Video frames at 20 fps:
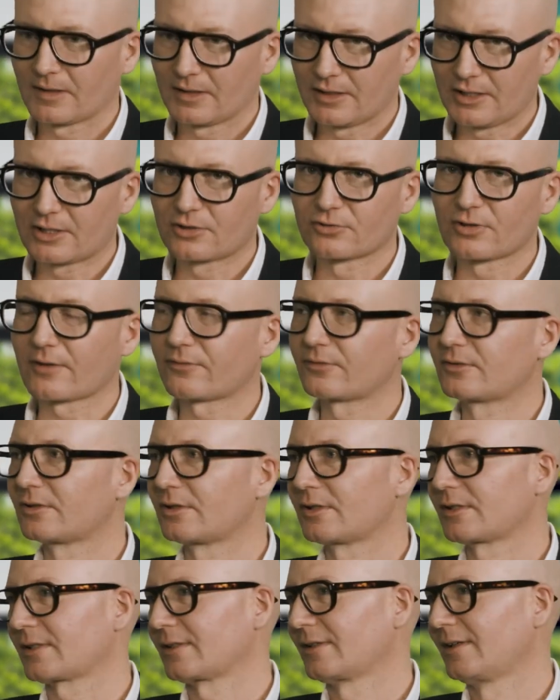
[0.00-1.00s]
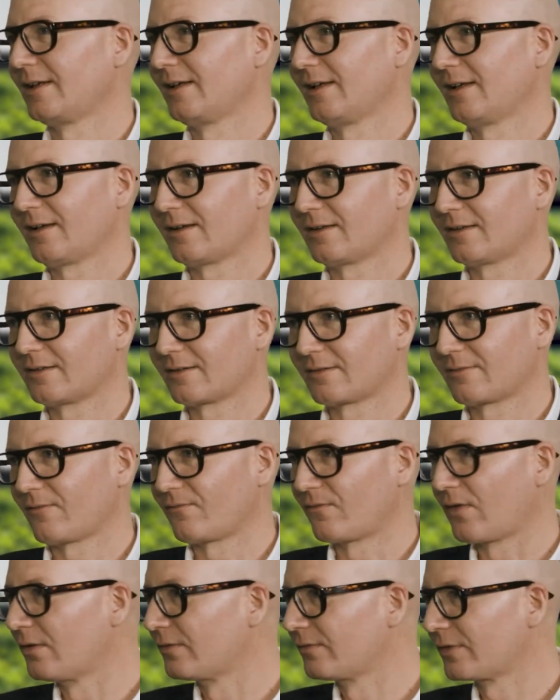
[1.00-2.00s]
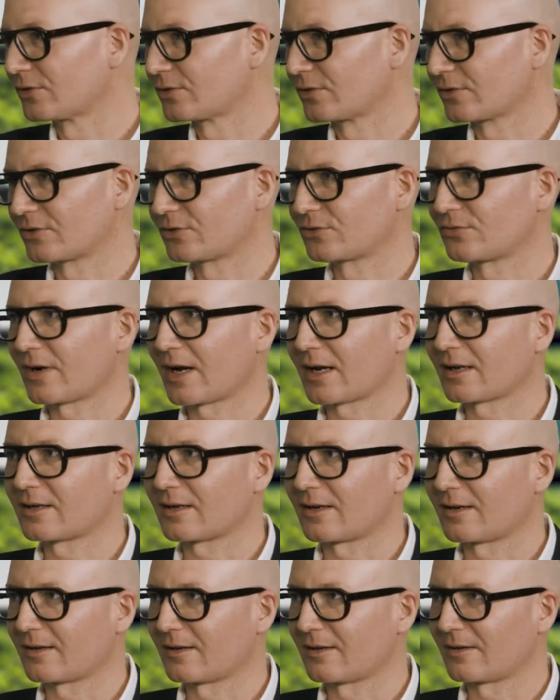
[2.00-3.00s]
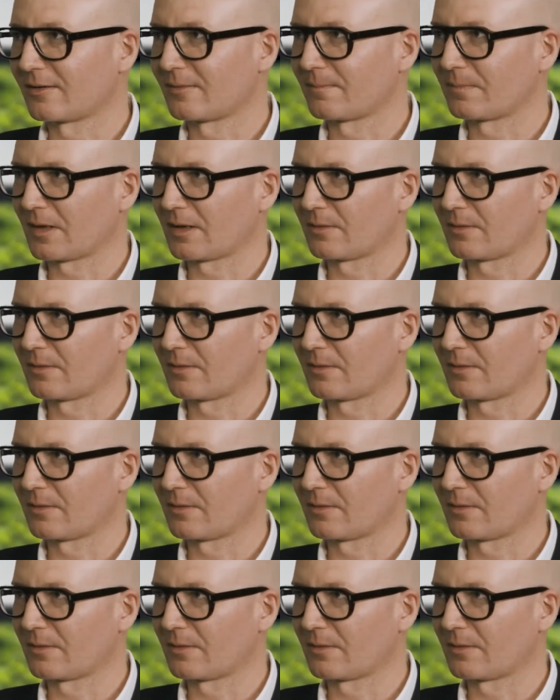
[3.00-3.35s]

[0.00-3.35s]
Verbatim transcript: E-crafters, uh, Volvo track um,